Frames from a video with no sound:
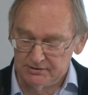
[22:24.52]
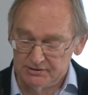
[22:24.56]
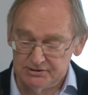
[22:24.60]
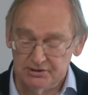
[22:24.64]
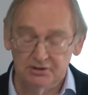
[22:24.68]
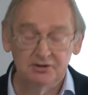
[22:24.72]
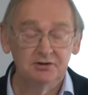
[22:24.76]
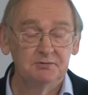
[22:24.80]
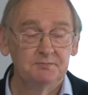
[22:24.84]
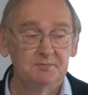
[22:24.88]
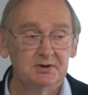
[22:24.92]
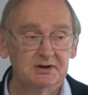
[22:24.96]

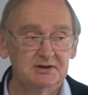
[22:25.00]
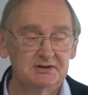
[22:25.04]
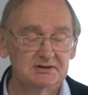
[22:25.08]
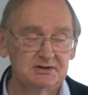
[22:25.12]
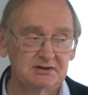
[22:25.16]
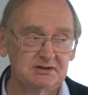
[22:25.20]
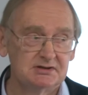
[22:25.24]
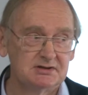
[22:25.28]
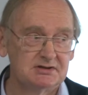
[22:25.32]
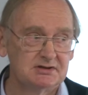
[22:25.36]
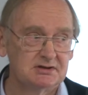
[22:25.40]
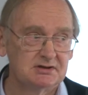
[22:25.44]
two
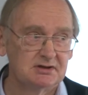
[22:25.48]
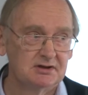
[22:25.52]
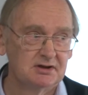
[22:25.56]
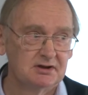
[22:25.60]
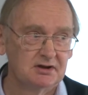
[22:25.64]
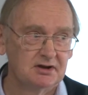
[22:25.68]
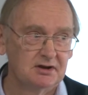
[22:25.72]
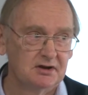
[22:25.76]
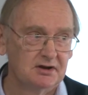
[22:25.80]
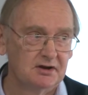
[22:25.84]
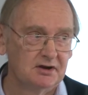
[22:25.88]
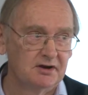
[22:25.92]
pieces
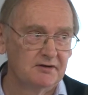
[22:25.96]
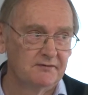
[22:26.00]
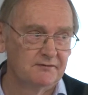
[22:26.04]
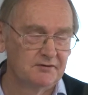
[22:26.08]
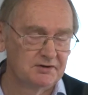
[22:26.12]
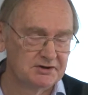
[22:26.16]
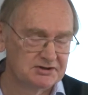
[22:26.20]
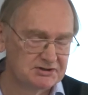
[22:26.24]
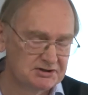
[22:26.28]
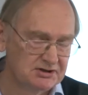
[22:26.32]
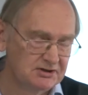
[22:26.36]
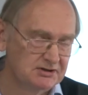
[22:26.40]
of
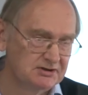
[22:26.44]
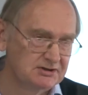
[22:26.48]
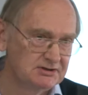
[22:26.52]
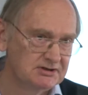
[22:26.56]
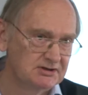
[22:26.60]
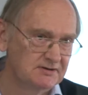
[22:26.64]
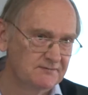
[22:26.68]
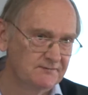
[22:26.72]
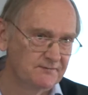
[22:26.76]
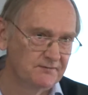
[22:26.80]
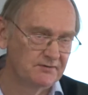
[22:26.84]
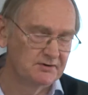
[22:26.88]

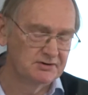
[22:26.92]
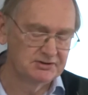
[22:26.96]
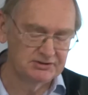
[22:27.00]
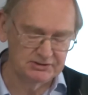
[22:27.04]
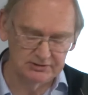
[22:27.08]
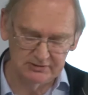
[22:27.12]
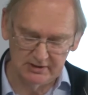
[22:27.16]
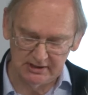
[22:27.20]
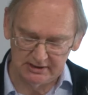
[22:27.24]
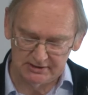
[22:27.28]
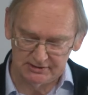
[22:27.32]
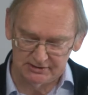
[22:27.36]
research
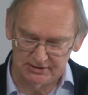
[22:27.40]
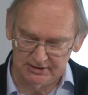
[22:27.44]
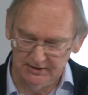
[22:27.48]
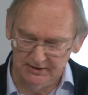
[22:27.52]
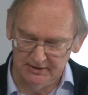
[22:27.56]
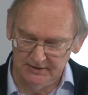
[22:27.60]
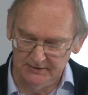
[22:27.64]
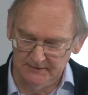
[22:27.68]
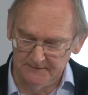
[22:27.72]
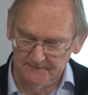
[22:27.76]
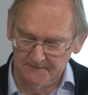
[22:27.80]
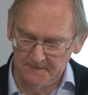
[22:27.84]

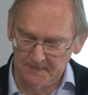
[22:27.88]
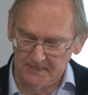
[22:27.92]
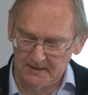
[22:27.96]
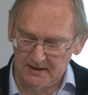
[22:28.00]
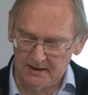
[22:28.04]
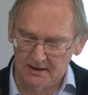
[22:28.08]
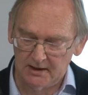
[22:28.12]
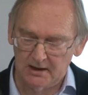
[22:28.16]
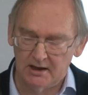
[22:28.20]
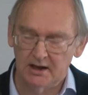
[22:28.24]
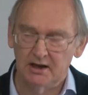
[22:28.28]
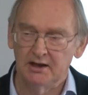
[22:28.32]
infrastructure
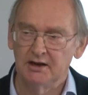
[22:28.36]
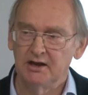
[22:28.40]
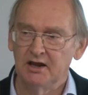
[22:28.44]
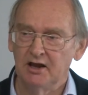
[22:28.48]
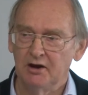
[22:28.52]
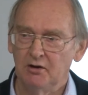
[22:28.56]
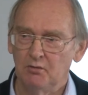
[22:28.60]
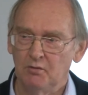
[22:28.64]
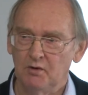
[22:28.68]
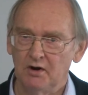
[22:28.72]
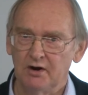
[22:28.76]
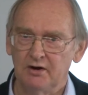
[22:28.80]
are
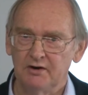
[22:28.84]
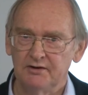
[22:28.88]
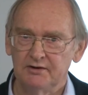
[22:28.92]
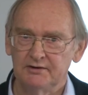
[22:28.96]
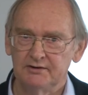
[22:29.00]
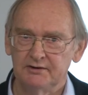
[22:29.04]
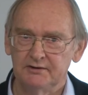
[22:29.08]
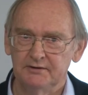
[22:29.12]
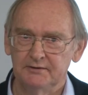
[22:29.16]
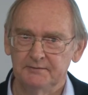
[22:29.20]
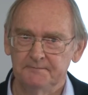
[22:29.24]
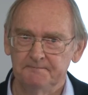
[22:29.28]
now
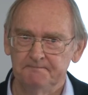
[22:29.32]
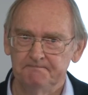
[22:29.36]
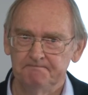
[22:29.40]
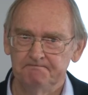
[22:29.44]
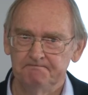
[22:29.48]
warranted.